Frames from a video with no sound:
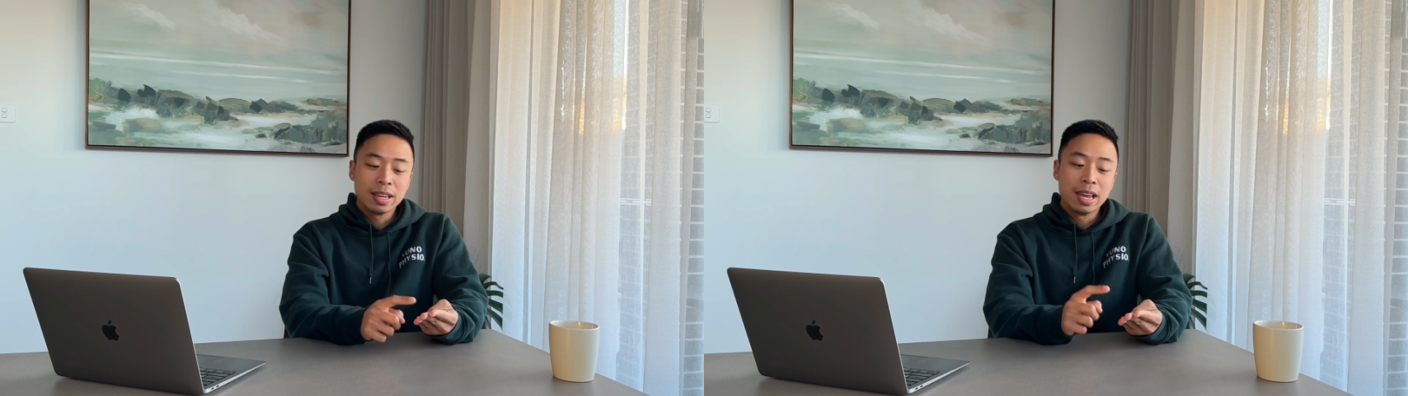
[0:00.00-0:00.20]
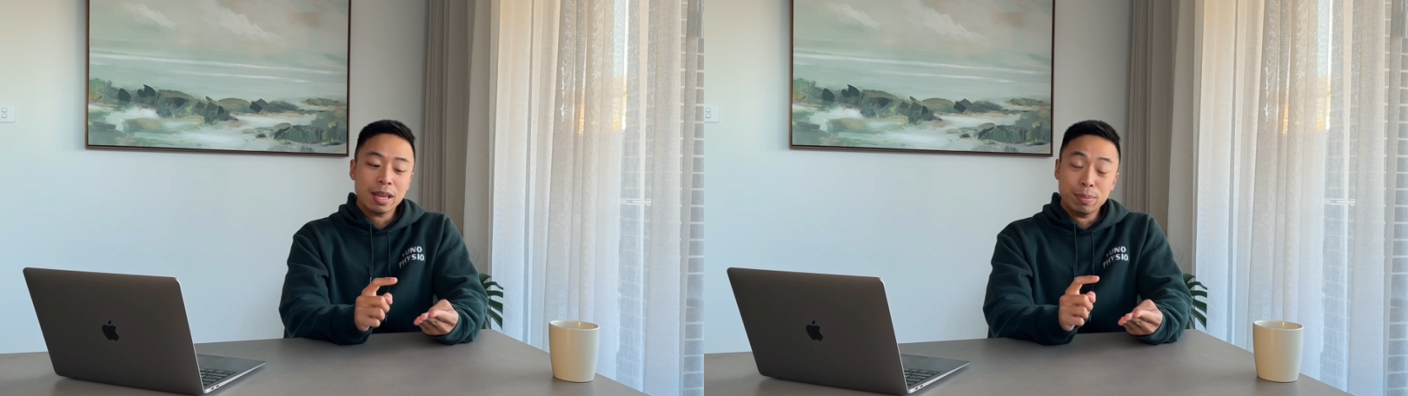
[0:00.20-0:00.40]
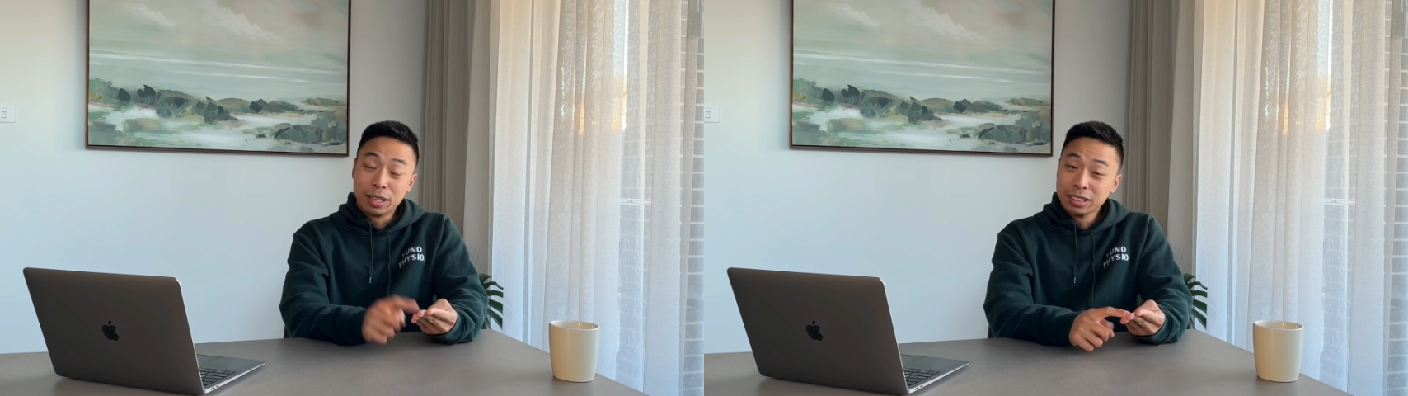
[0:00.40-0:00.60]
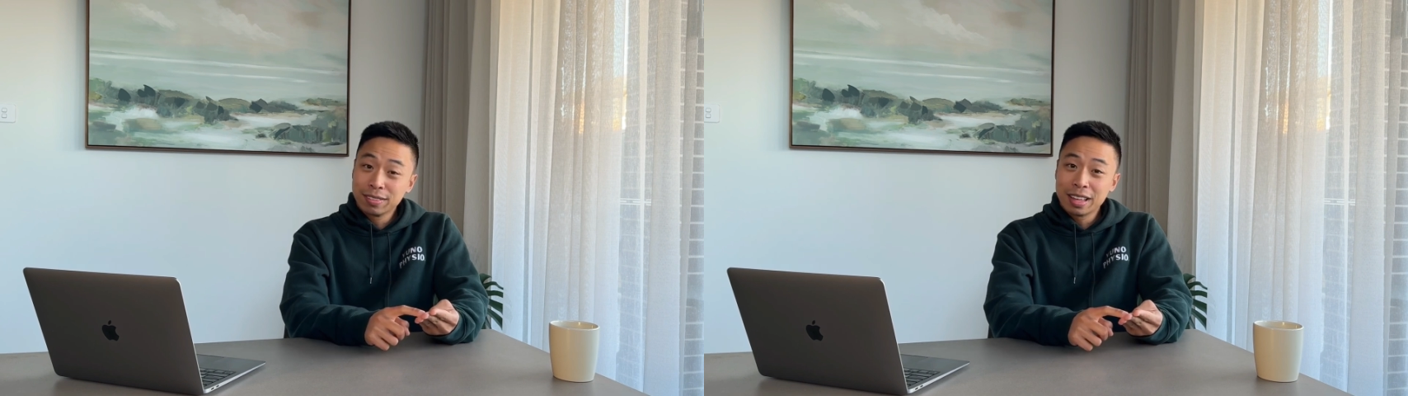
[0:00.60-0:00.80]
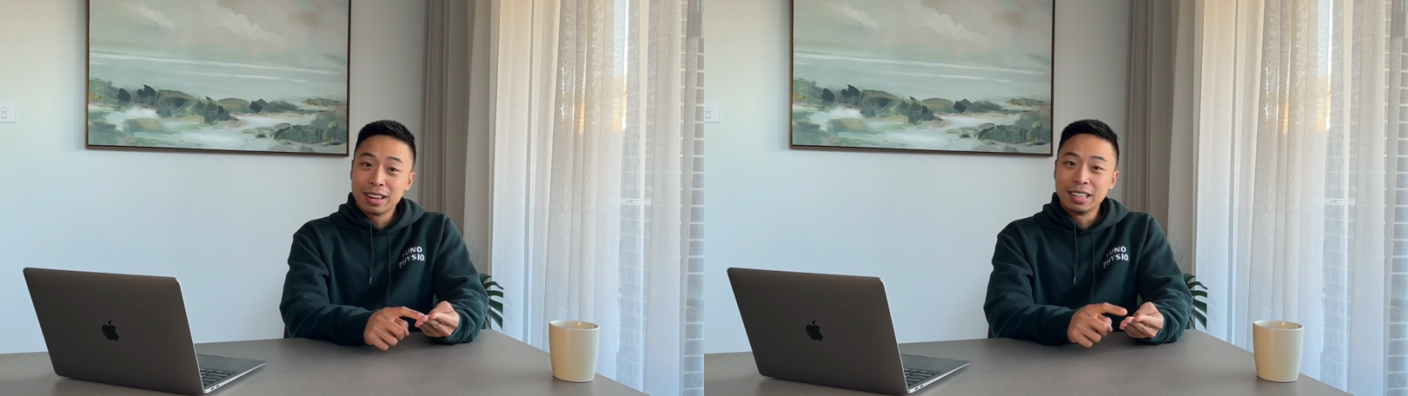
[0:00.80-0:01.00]
And because of
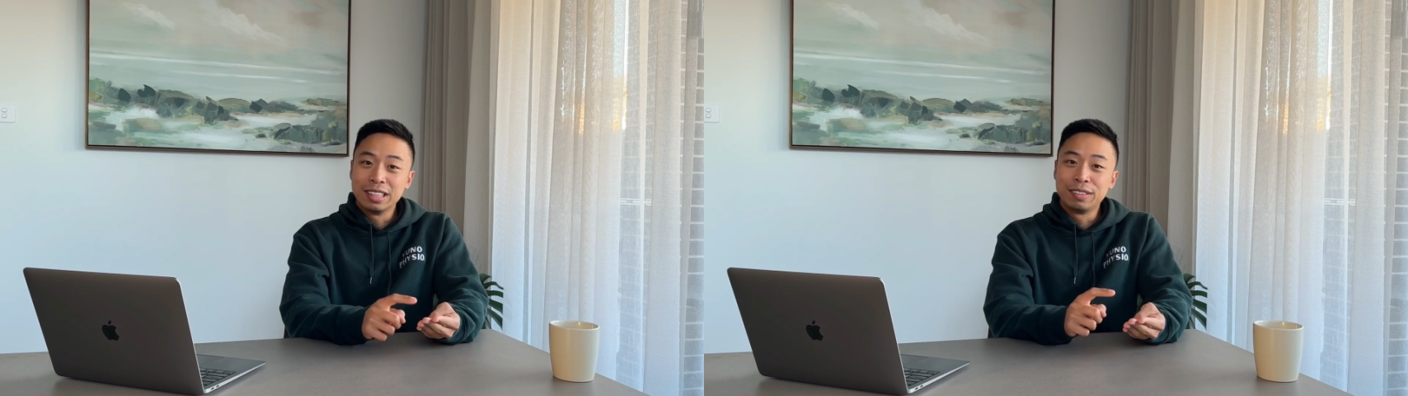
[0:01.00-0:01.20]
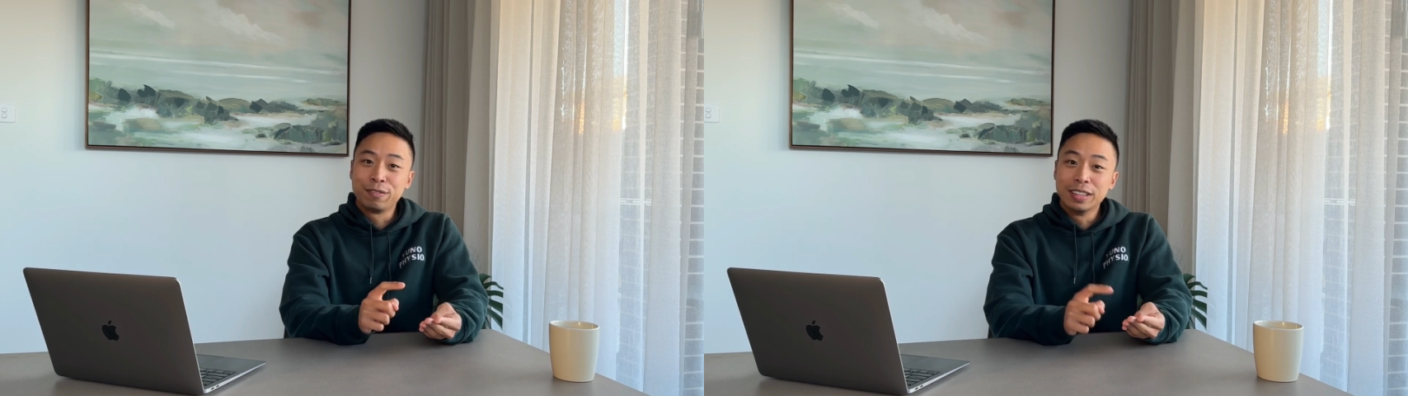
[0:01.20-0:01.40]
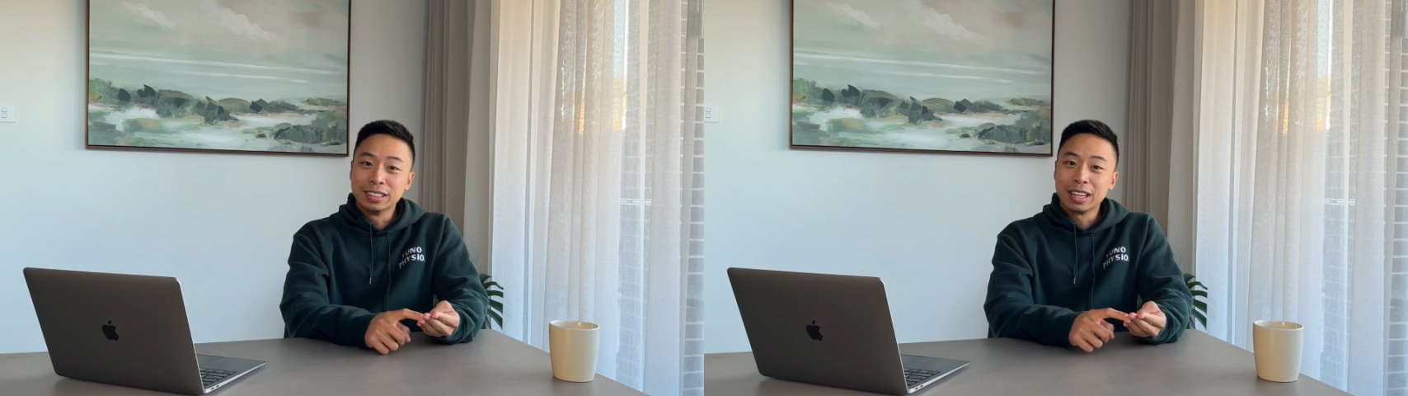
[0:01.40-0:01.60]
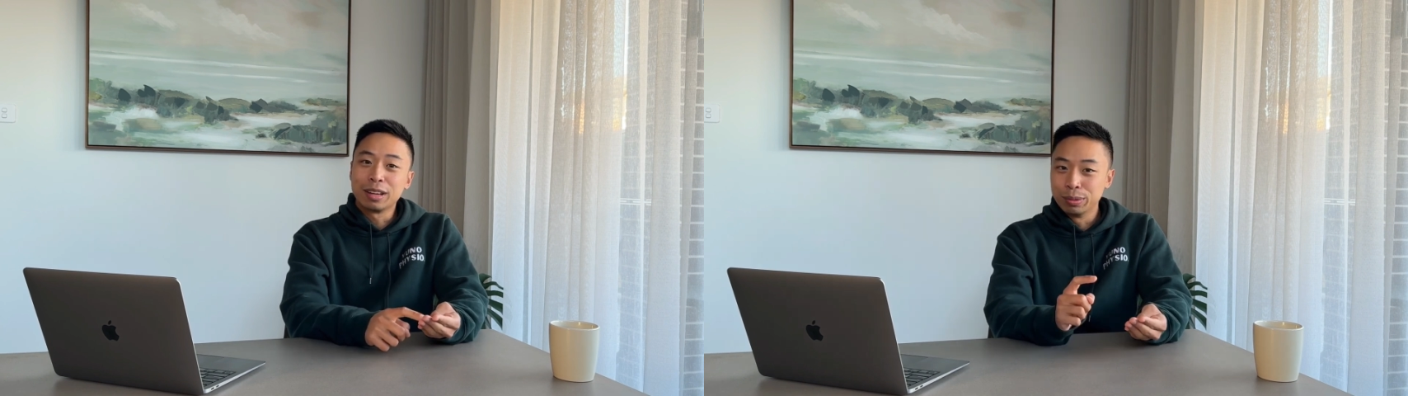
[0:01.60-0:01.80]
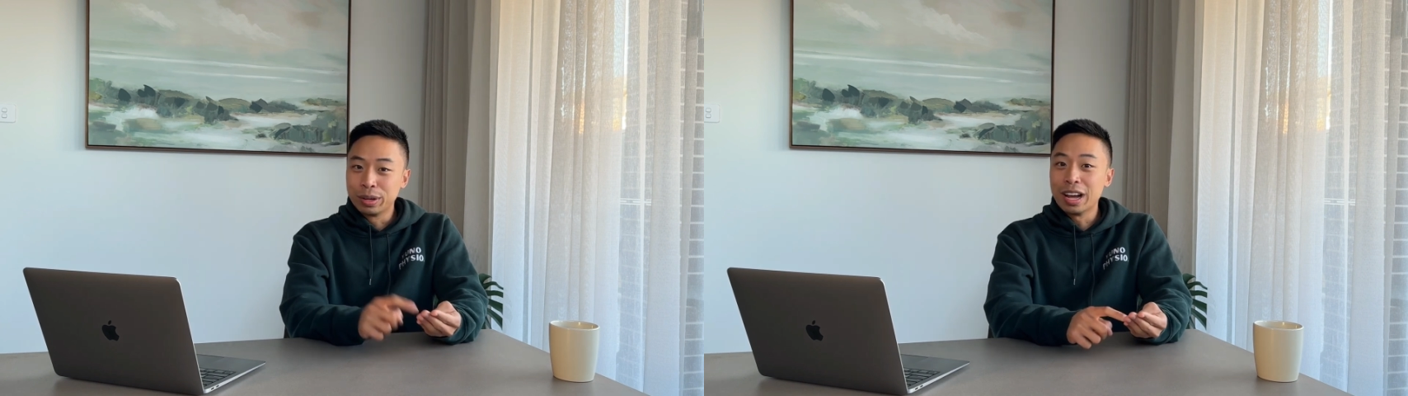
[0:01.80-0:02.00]
that, it feels
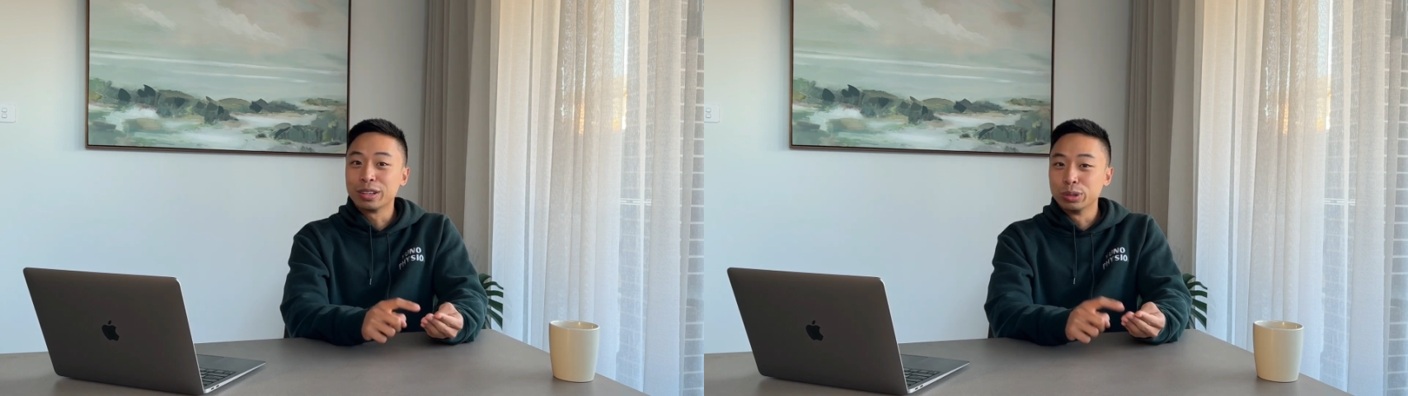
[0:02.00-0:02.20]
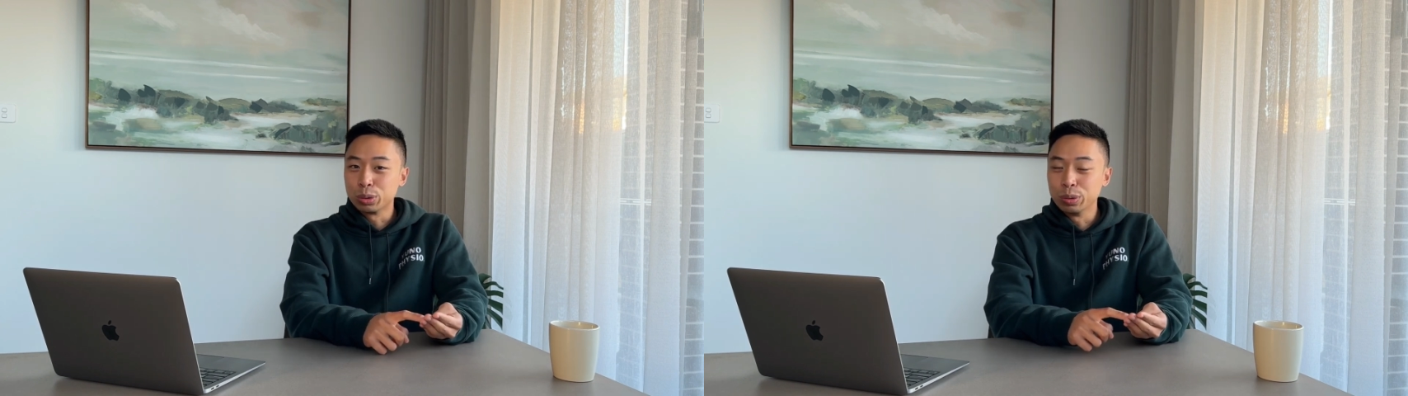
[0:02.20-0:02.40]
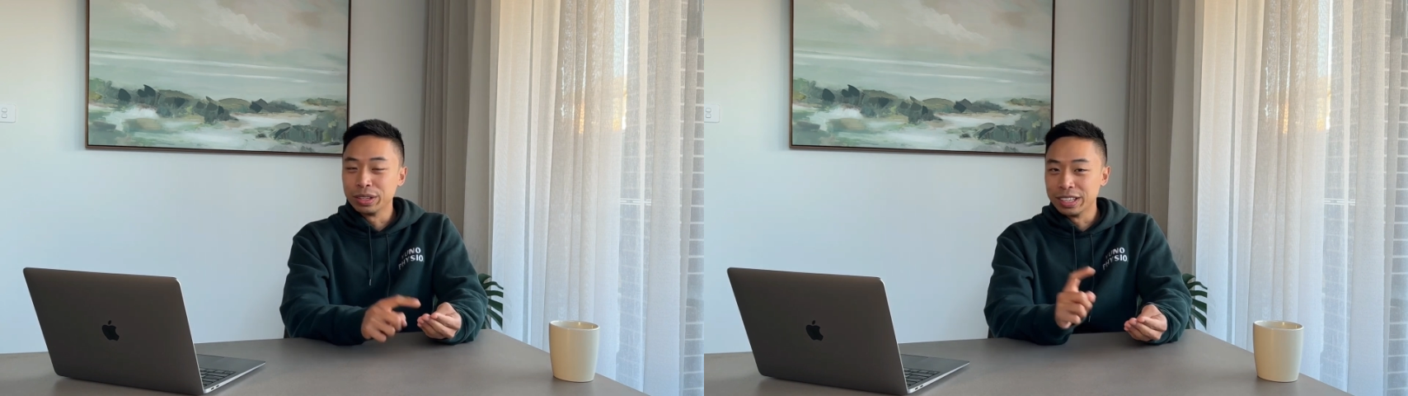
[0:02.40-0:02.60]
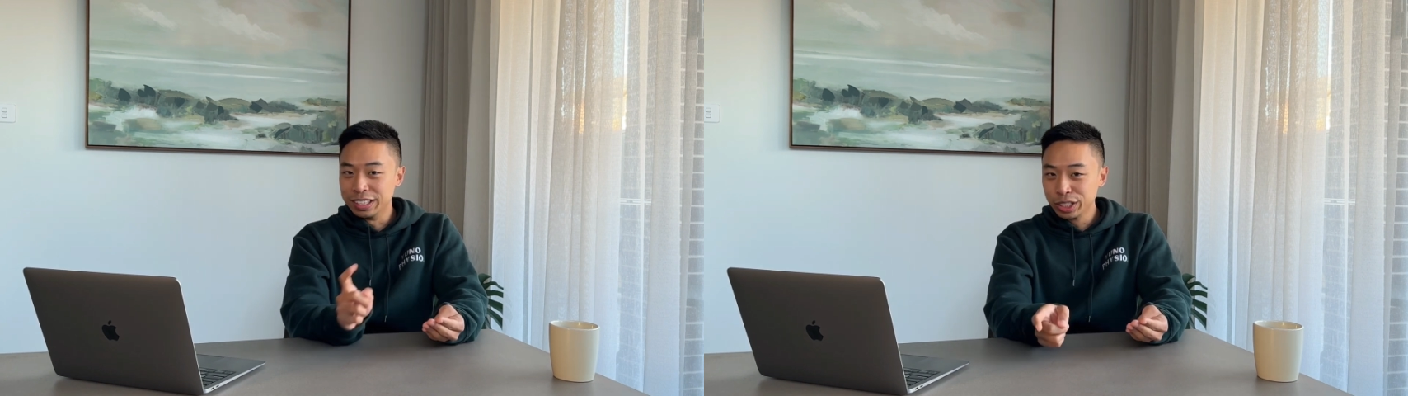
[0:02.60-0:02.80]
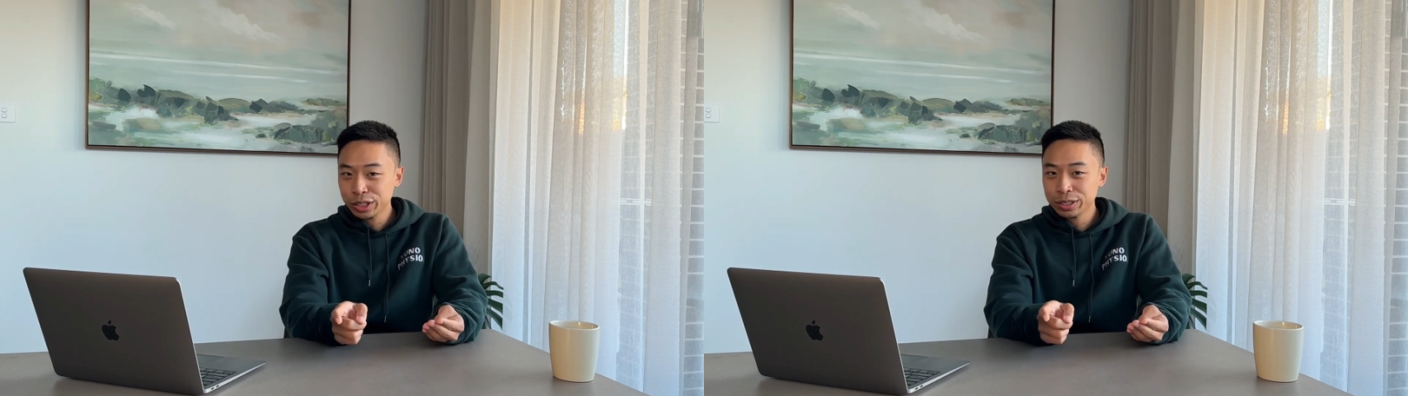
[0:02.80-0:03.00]
like we can't control the
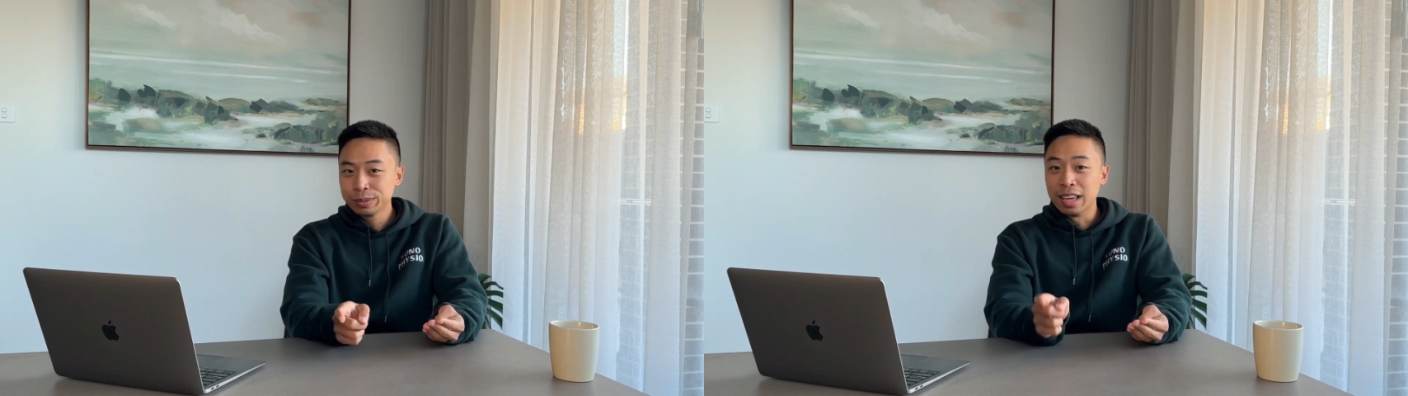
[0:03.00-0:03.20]
condition